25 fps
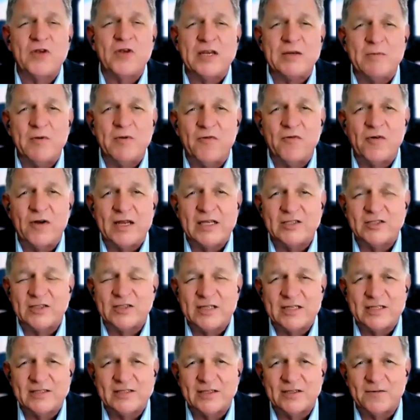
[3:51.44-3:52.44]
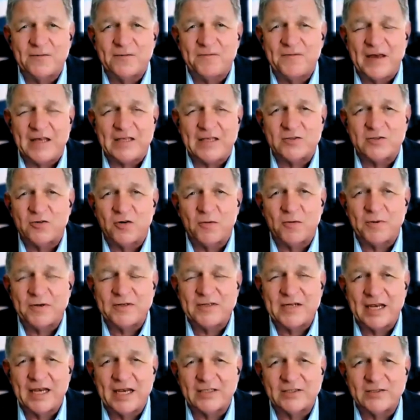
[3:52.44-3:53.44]
freedom of religion is a defense or a
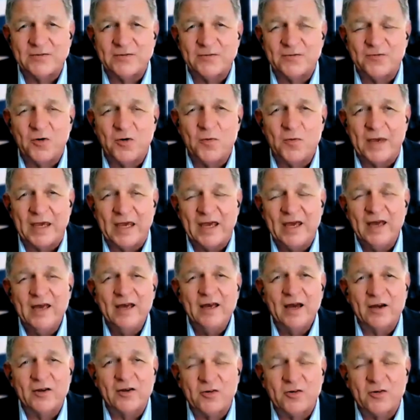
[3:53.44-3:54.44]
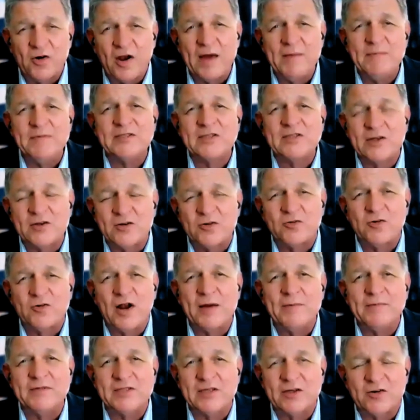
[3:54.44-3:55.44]
protection for me. A crime is a
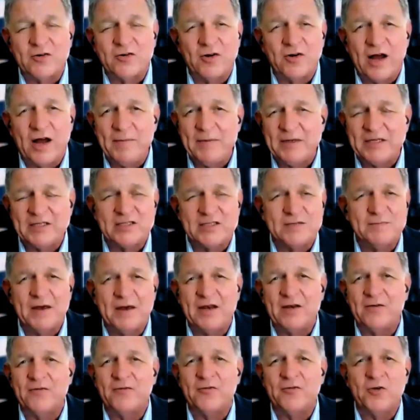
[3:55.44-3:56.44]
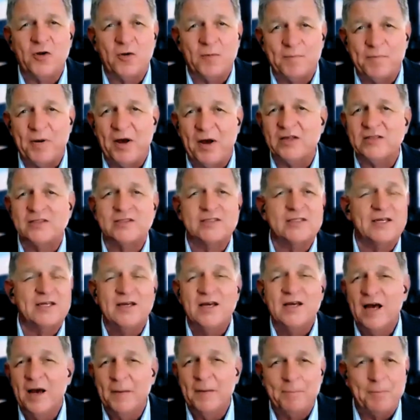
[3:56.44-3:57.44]
crime is a crime. It doesn't matter if you're a pastor,
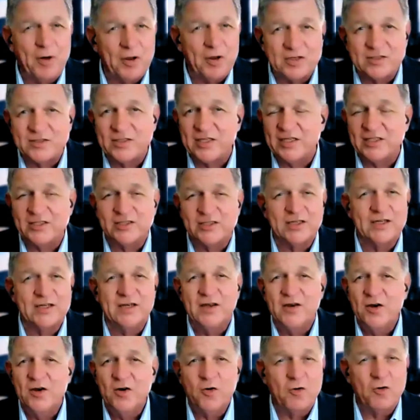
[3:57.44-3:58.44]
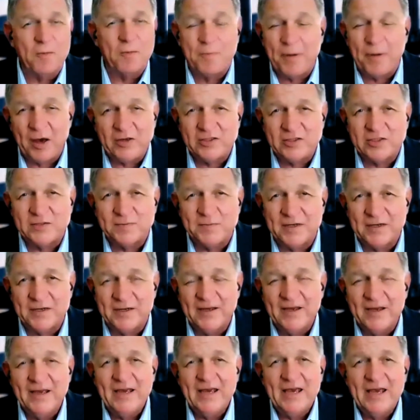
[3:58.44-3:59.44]
a politician, or a postman.
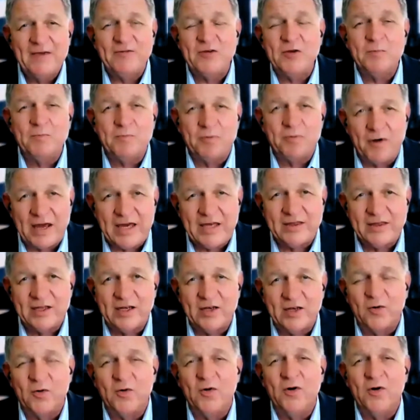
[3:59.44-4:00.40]
If you break the